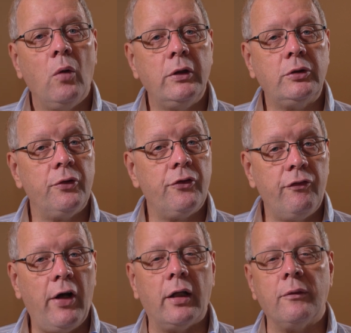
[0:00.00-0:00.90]
which was
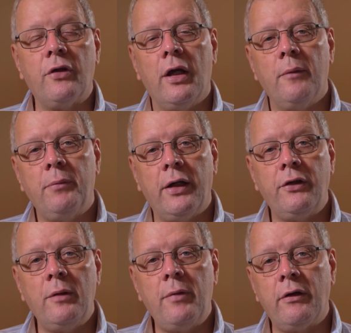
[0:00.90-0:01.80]
developed by
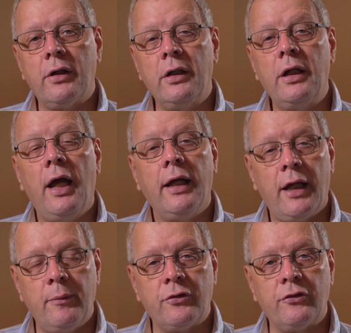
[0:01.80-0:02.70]
the American
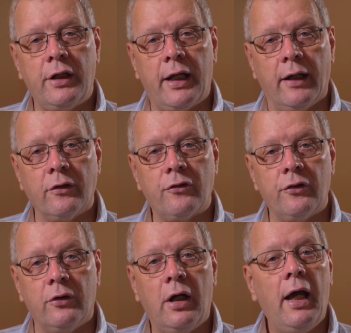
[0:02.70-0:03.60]
Chemistry
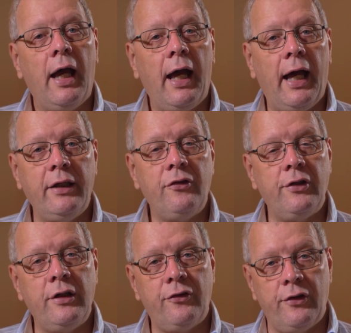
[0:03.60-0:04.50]
Council,
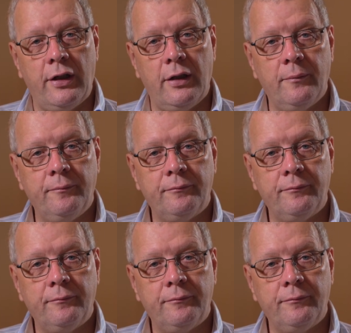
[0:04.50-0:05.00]
ACC.